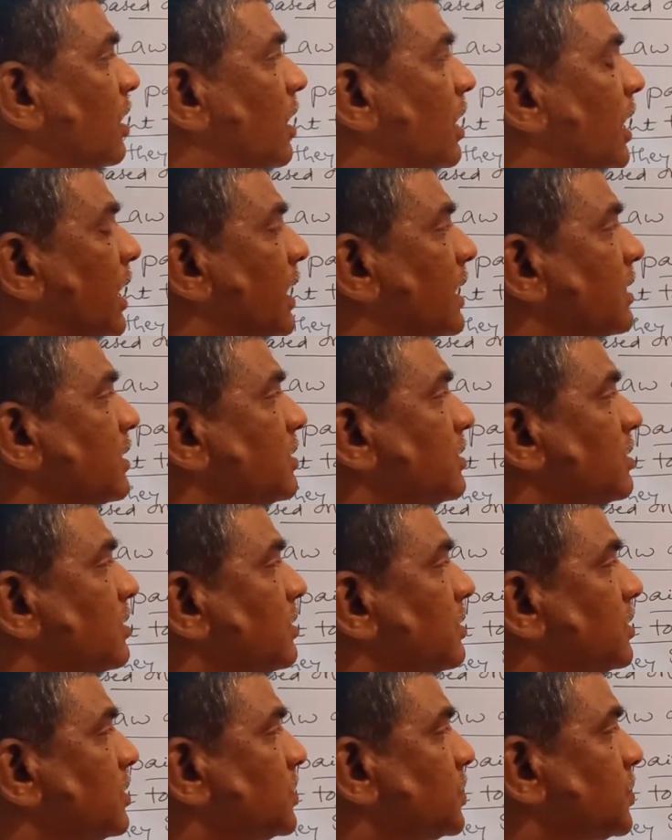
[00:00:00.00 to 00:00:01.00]
And
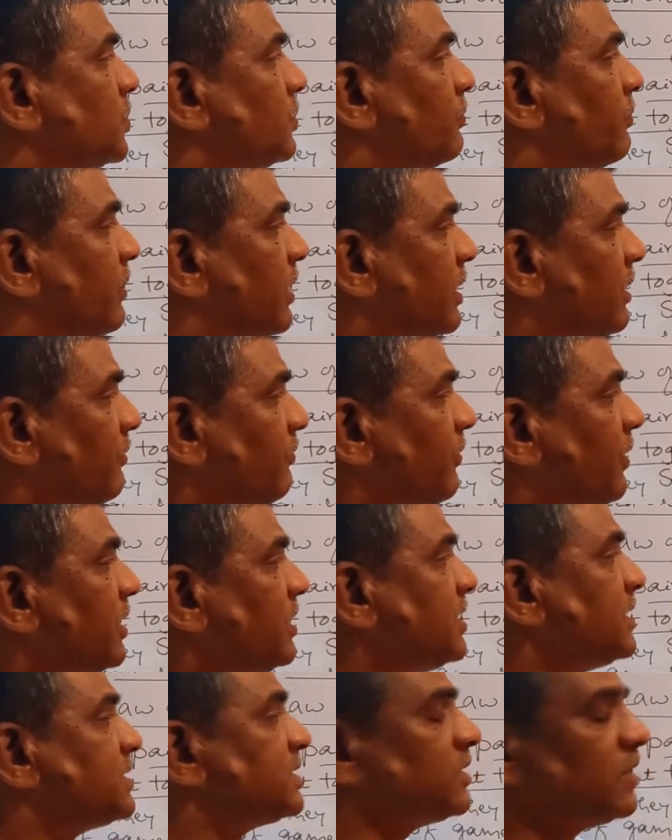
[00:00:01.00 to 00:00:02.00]
to verify
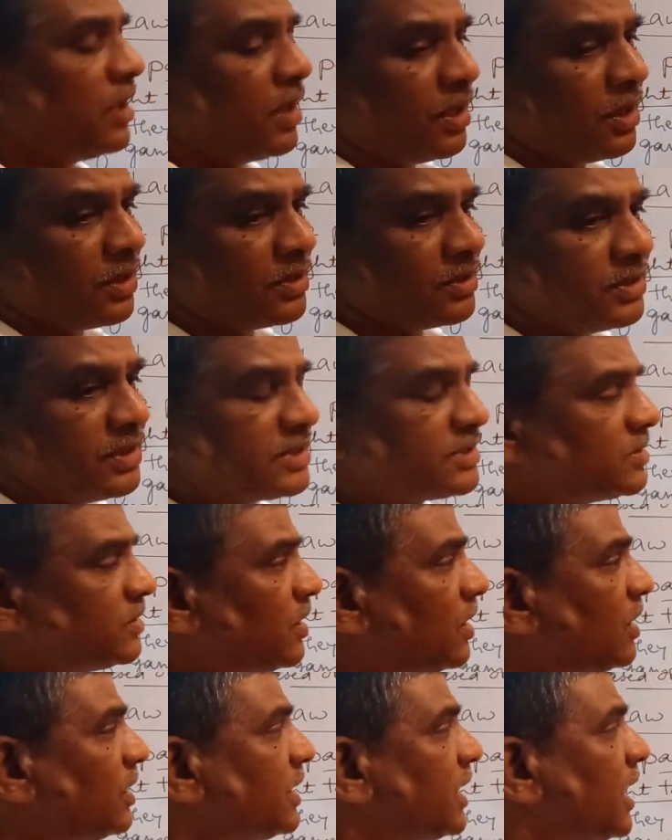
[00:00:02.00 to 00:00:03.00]
this
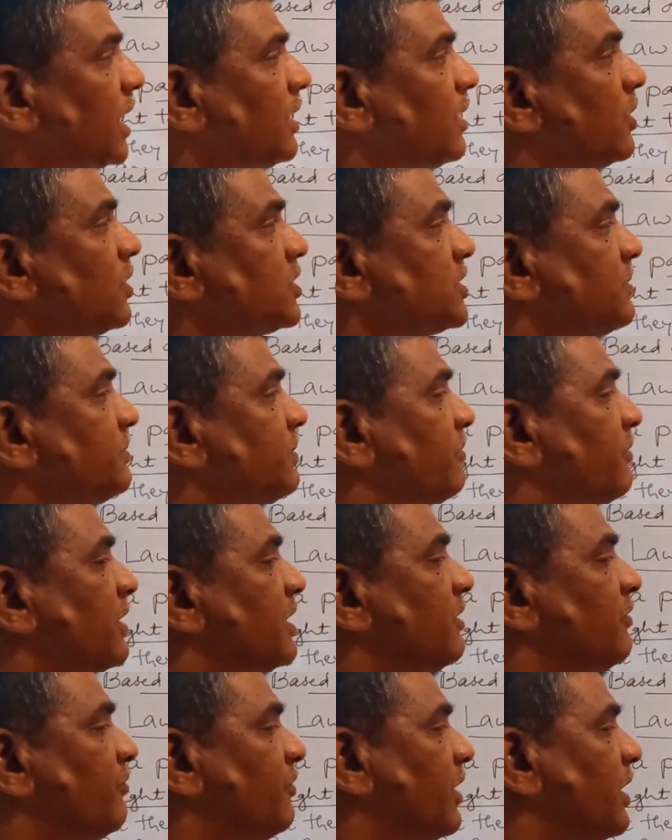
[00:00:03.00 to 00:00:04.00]
law can also be
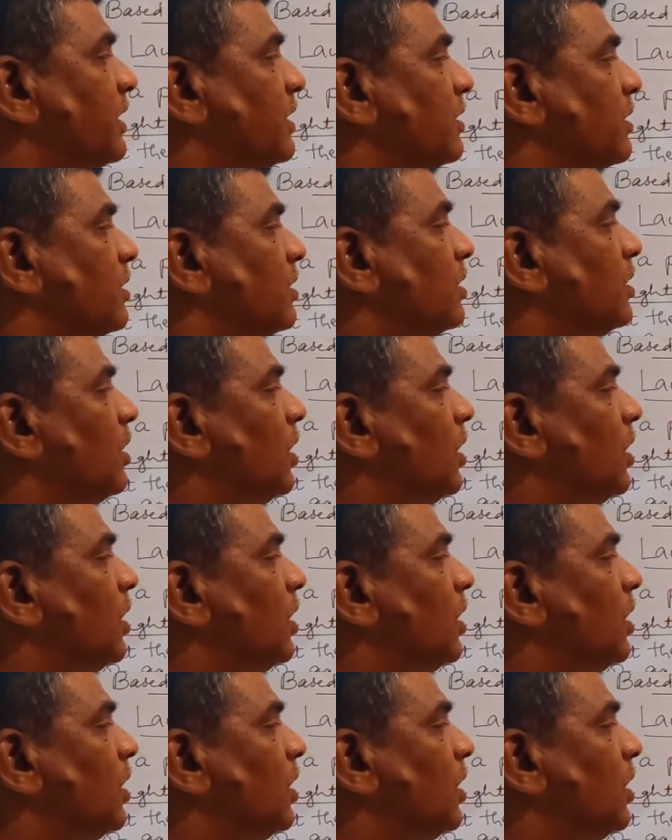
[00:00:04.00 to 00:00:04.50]
verified